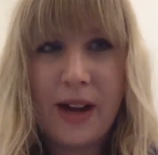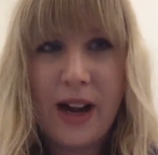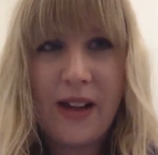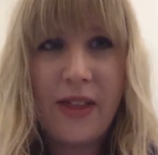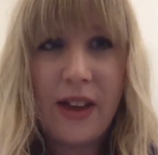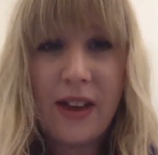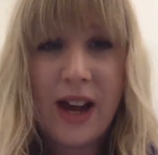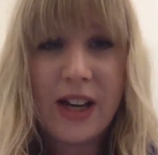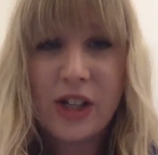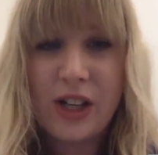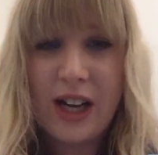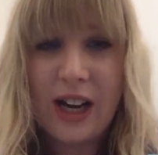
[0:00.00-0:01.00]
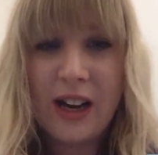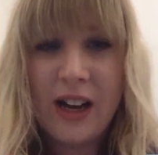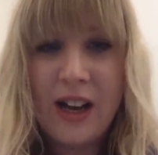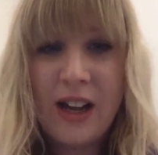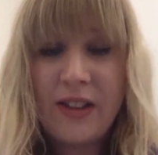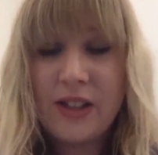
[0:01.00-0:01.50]
in that actually
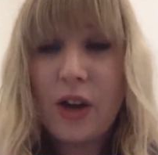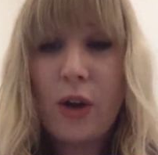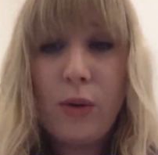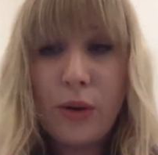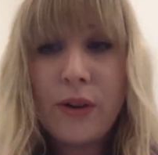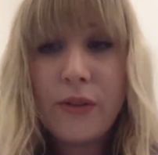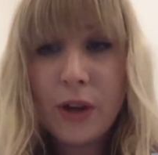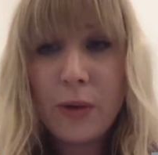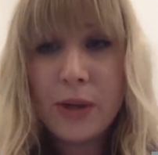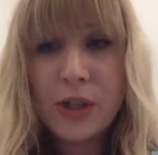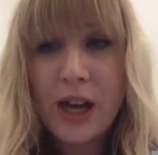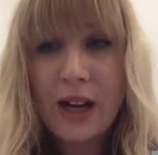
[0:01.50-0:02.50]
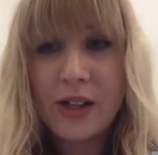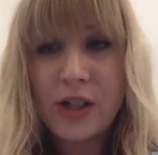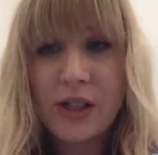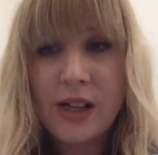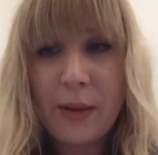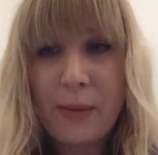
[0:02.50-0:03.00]
there's a whole lot of human
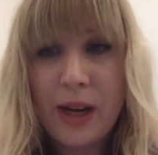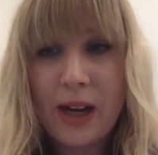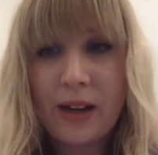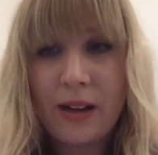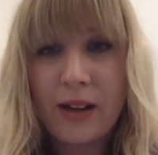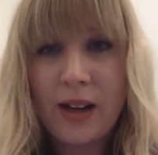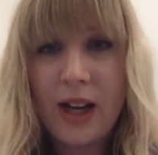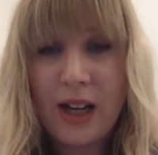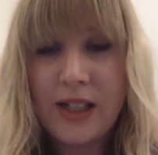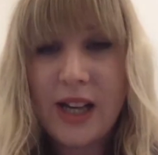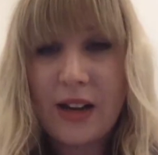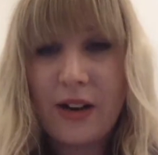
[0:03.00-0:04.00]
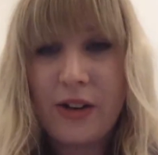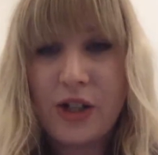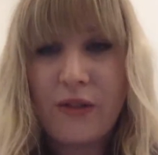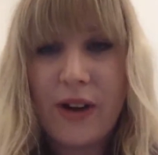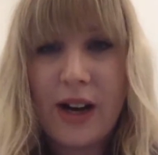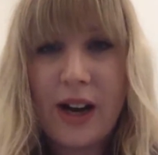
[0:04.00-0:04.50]
challenges happening in
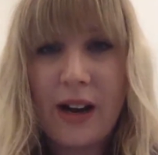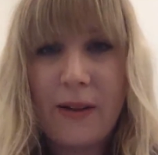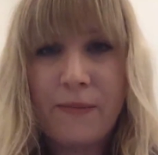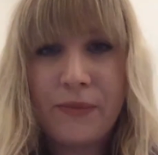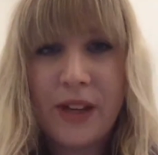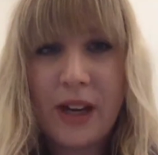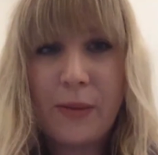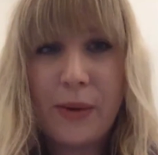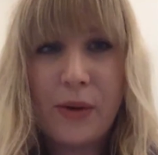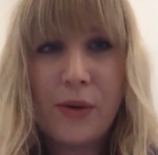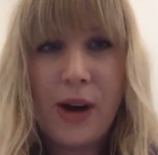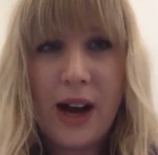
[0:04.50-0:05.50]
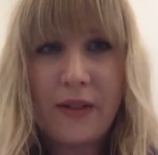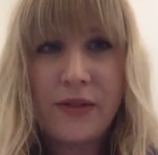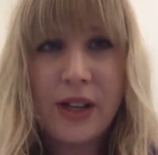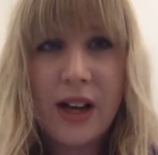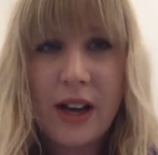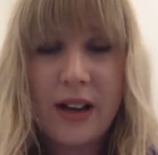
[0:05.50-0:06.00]
technology right now, and we all have
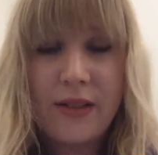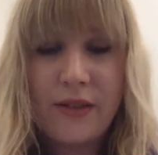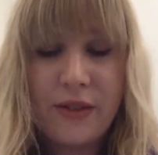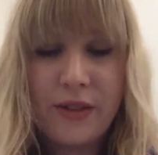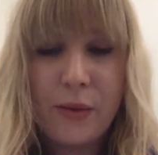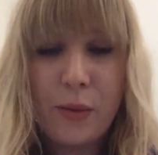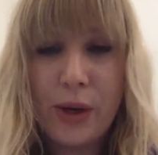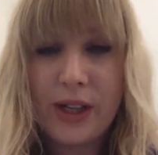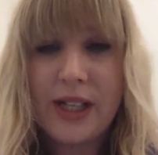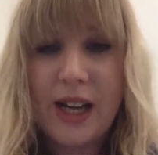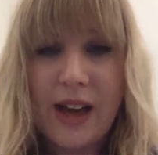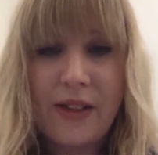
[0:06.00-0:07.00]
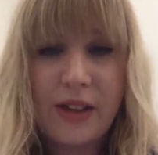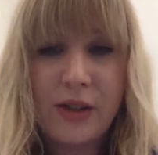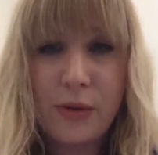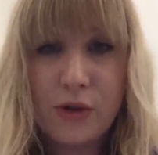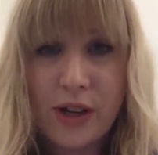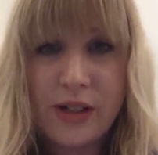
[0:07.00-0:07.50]
to kind of work together
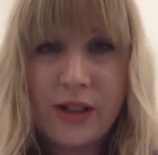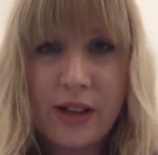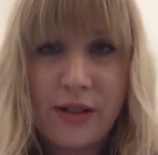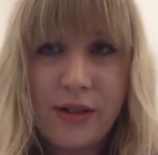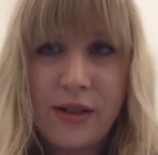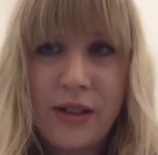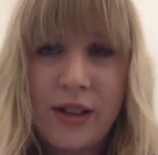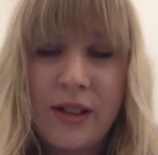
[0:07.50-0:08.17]
to address those.